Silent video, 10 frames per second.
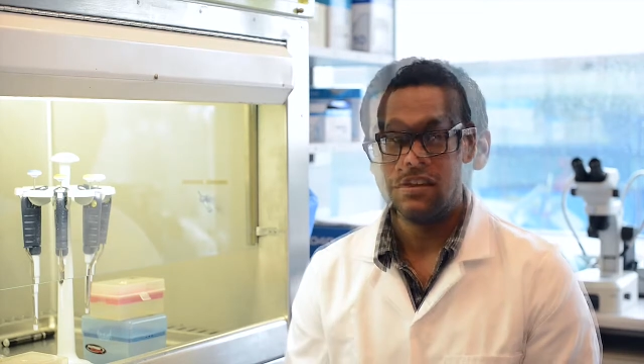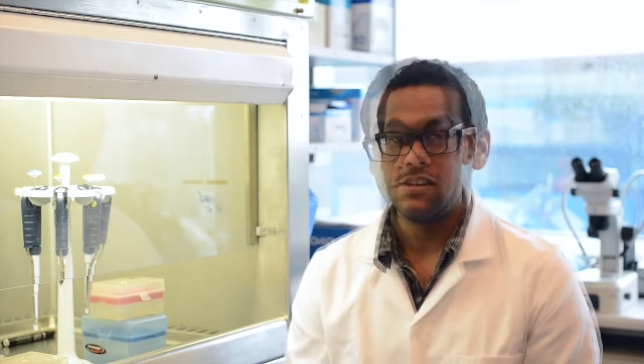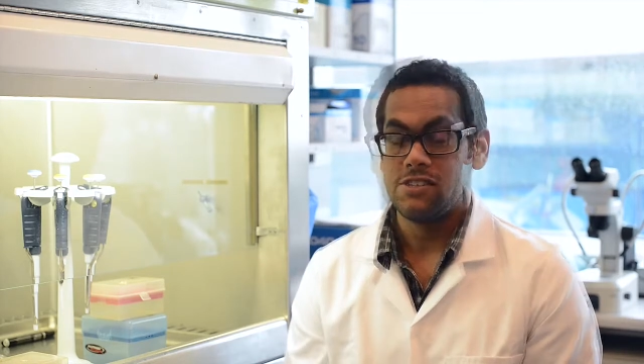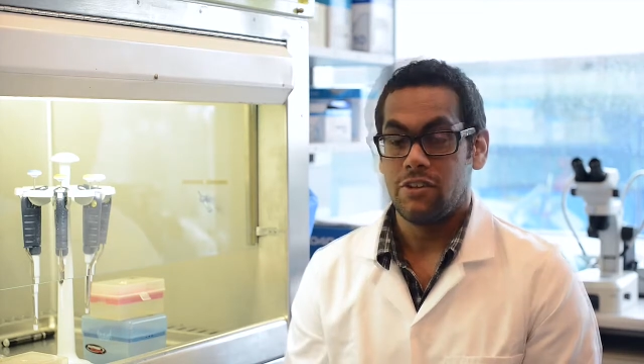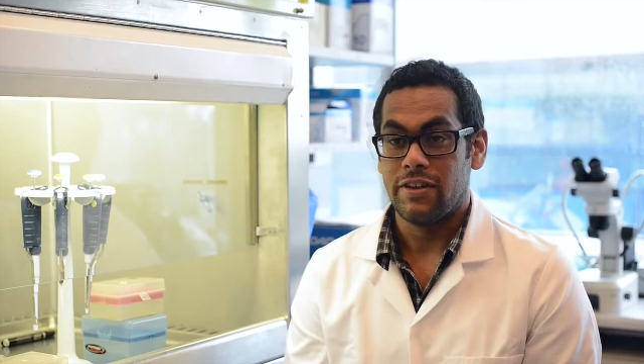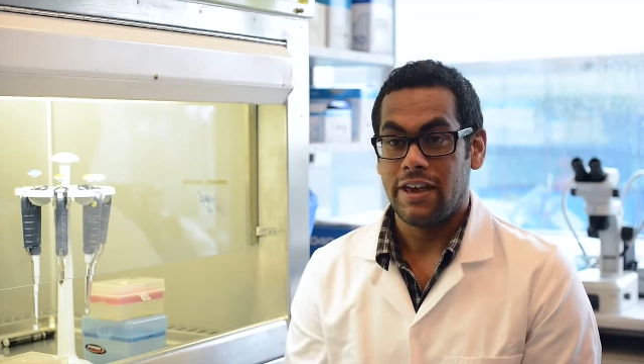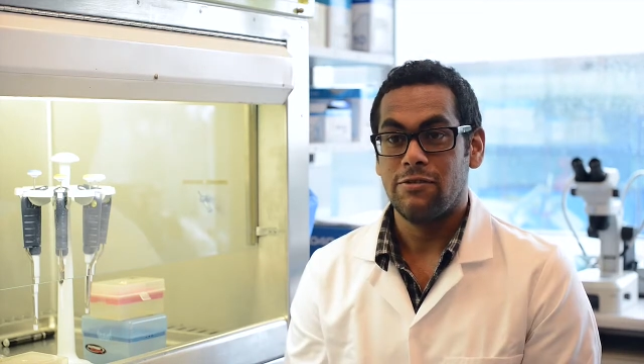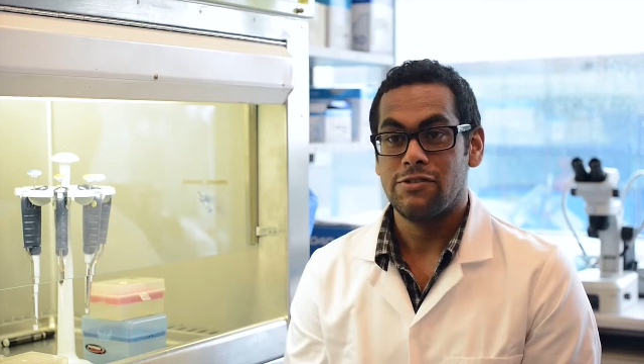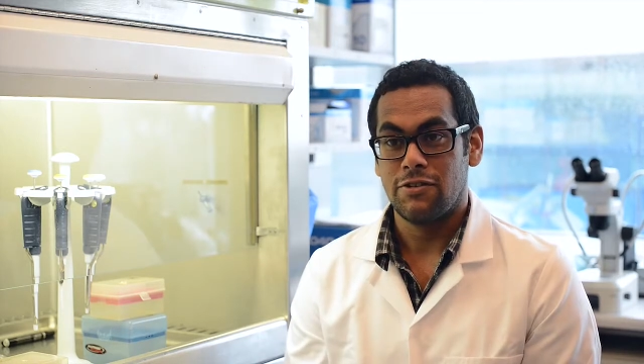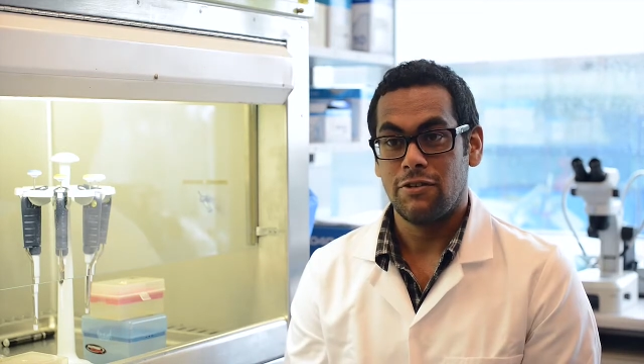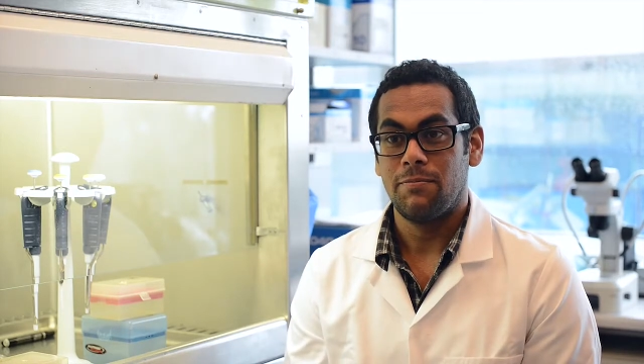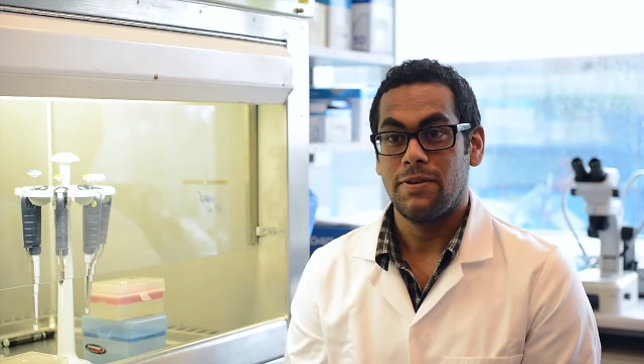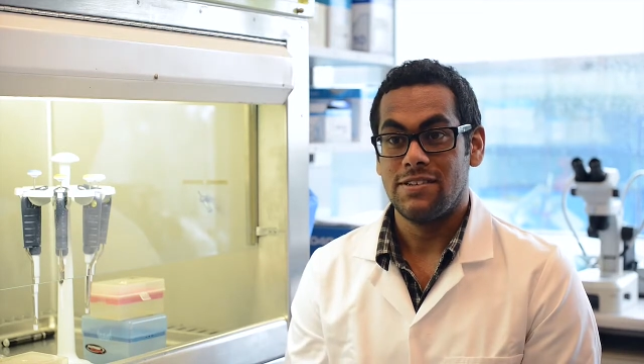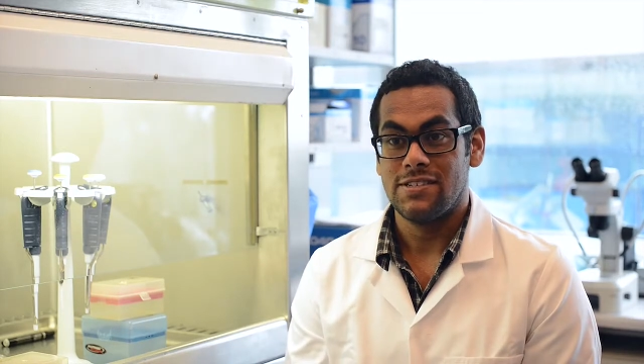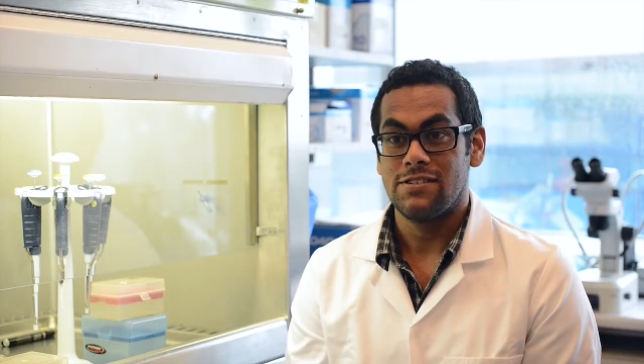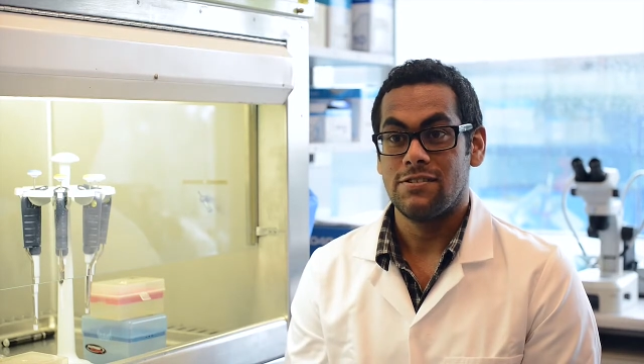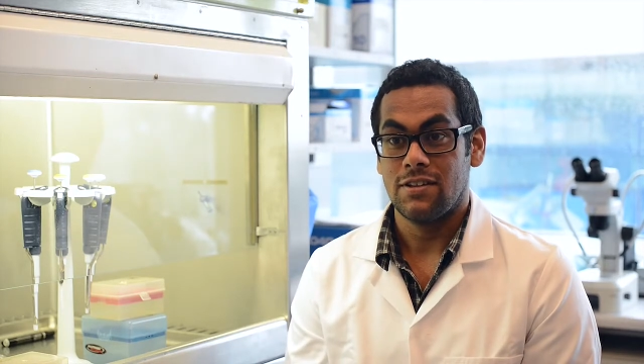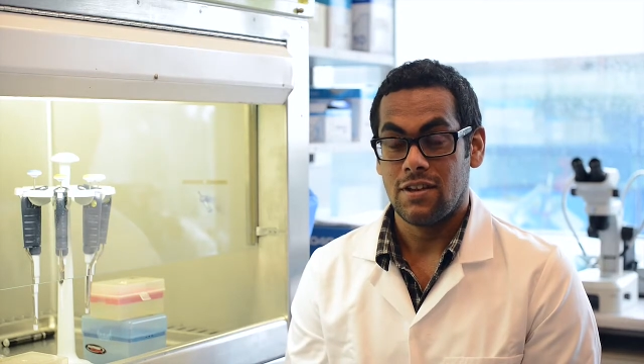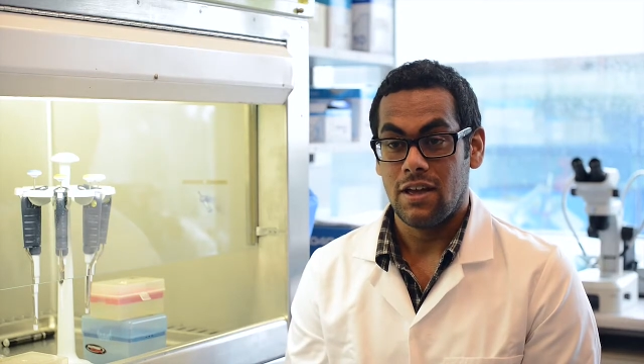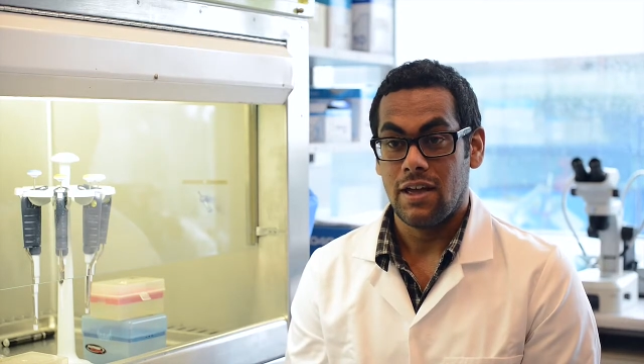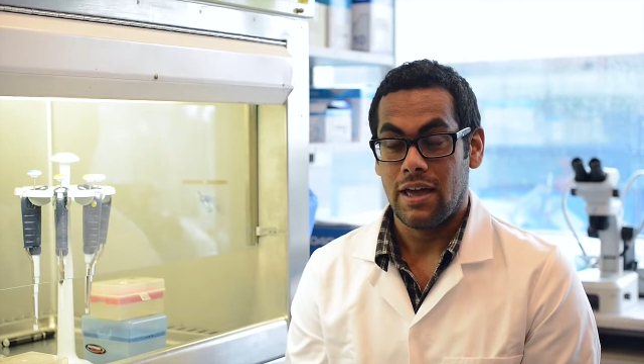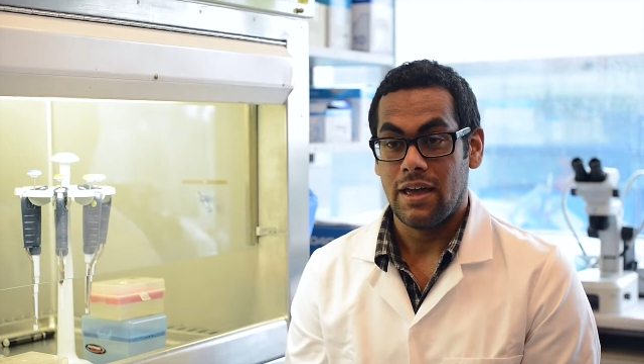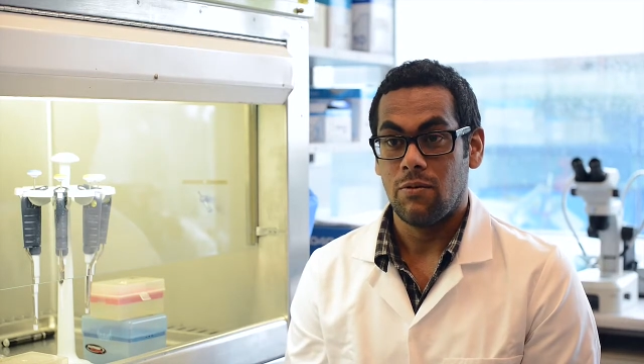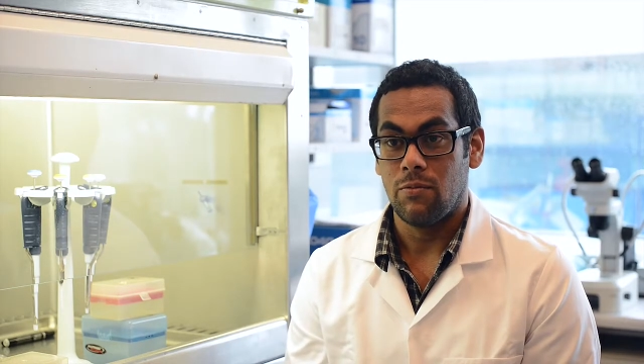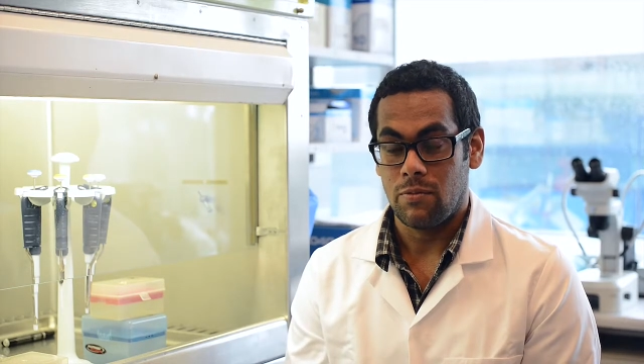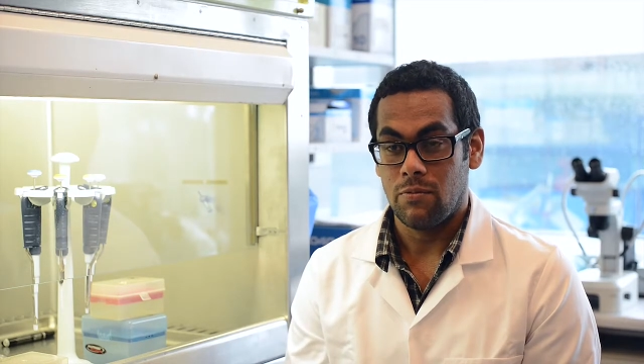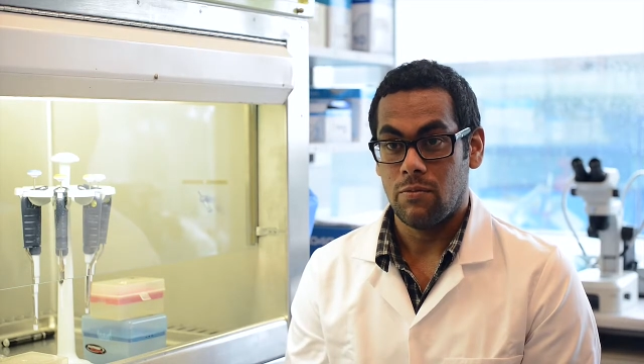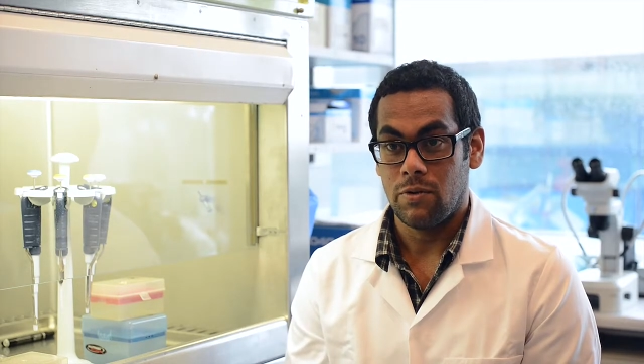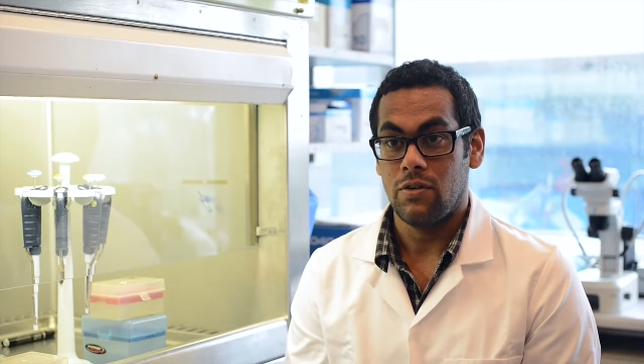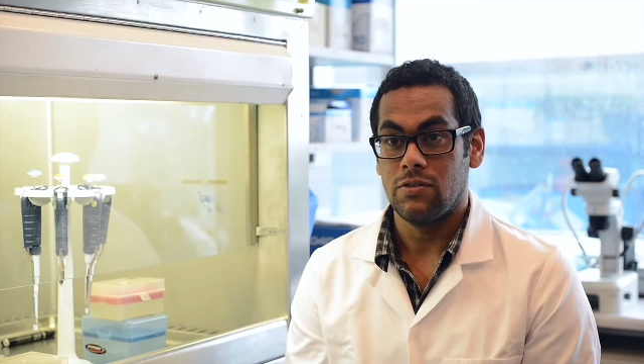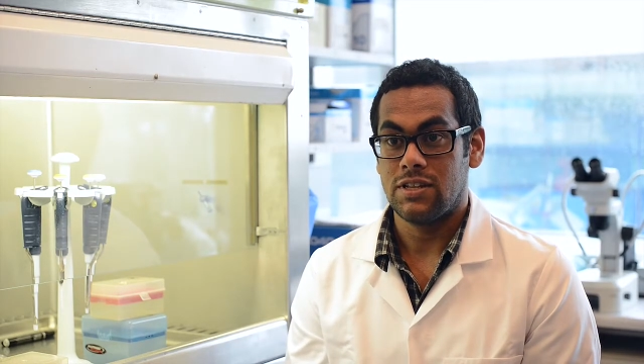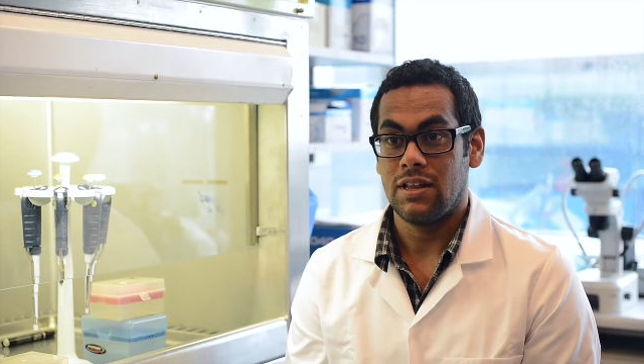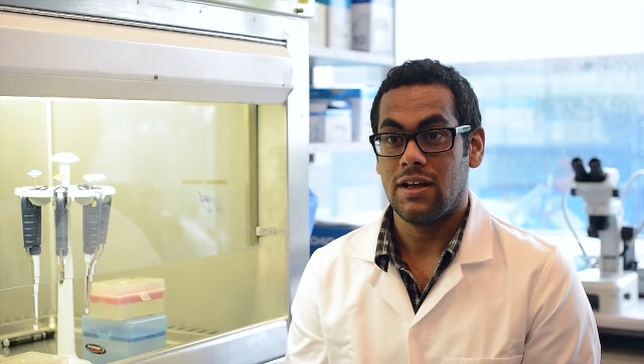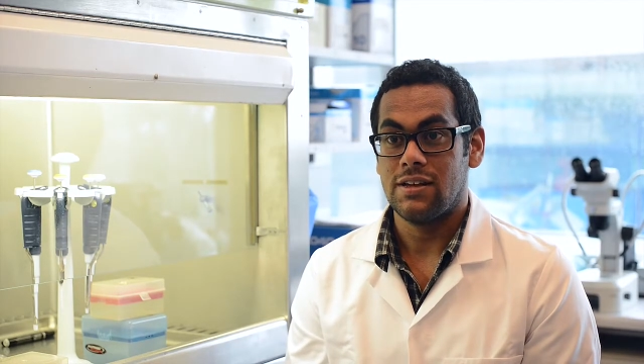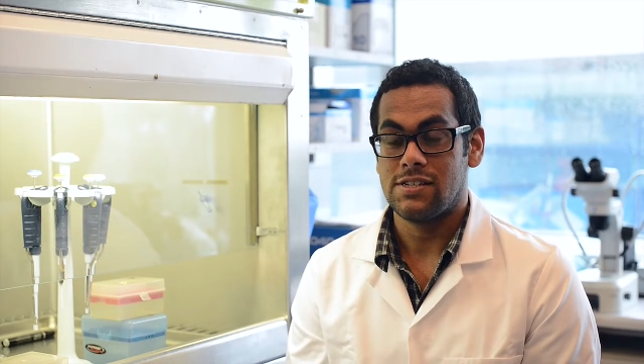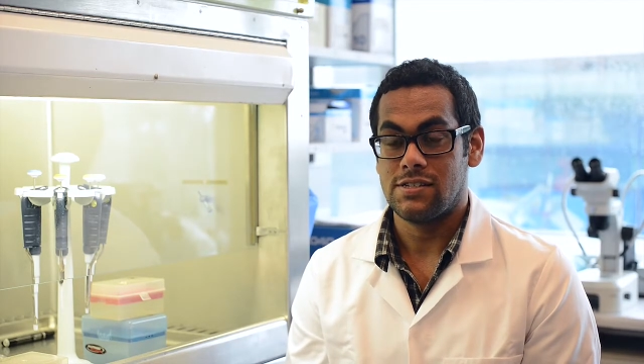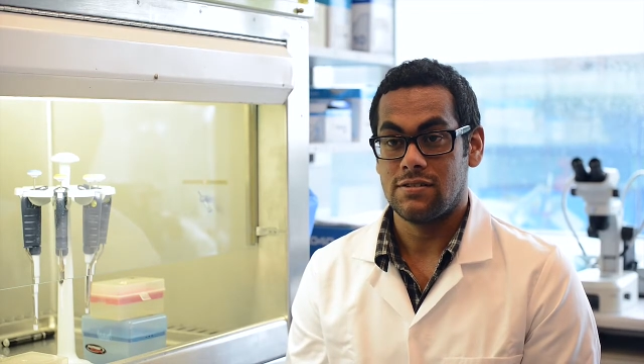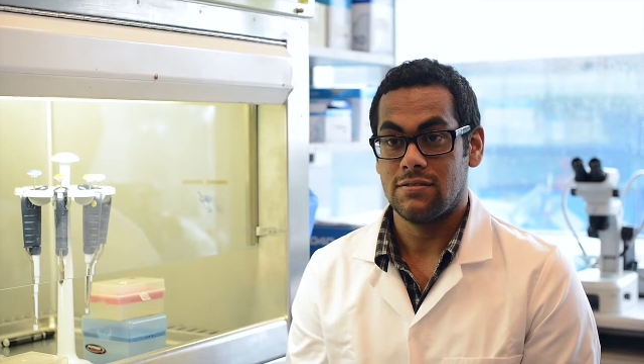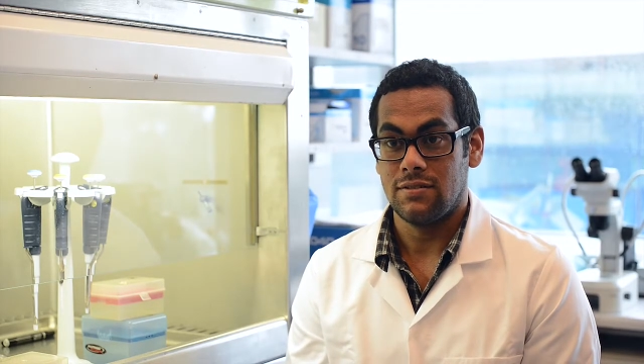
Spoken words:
So Gail's group is a world-class